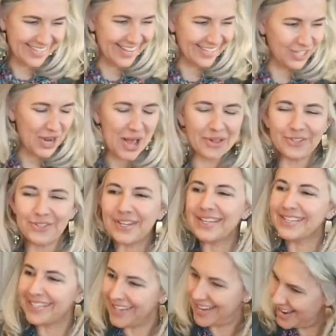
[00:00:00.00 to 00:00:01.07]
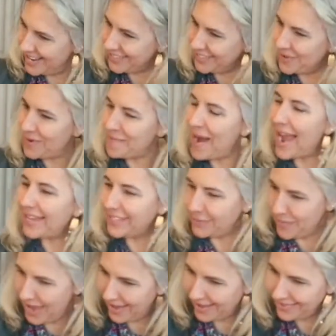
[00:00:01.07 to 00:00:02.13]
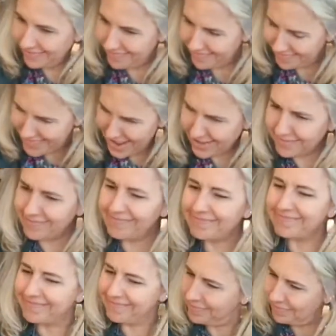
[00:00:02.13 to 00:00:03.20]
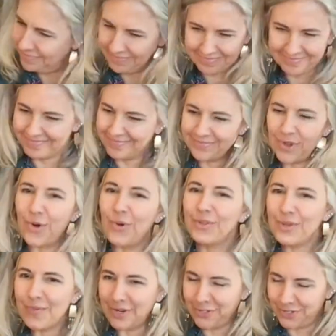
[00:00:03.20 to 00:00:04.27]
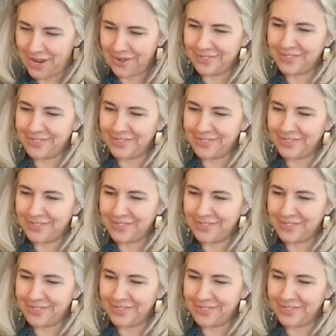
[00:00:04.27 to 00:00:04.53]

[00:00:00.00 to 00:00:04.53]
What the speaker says: challenging as it is, it reminds me that only 1 shouts,